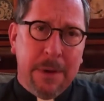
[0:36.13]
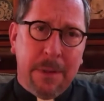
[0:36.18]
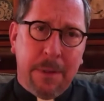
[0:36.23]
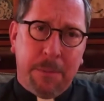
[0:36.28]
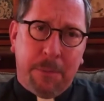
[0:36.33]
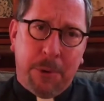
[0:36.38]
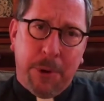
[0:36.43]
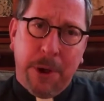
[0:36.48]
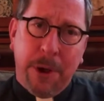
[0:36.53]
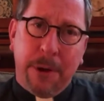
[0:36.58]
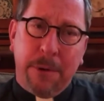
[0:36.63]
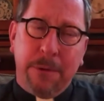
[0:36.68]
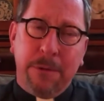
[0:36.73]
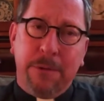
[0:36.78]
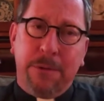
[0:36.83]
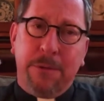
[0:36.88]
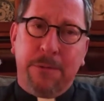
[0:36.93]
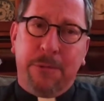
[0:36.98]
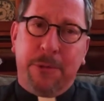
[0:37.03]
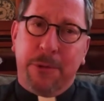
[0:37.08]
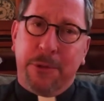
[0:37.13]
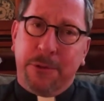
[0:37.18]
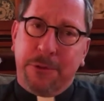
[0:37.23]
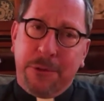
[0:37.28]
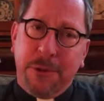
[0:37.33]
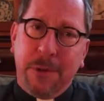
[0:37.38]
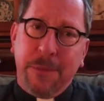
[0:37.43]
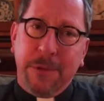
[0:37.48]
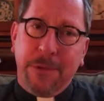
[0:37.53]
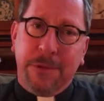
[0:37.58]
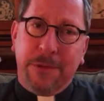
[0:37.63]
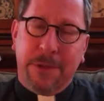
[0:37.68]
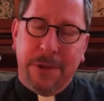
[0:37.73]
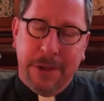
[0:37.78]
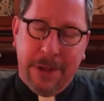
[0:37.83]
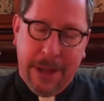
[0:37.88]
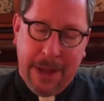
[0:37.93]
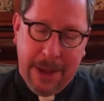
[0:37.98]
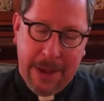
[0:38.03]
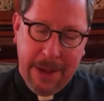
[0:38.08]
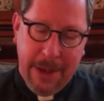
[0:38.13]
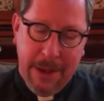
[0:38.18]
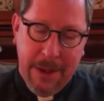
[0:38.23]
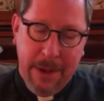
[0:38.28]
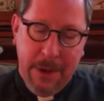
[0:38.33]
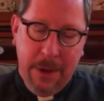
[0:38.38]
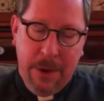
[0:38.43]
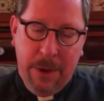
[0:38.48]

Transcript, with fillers: The prayers for the service today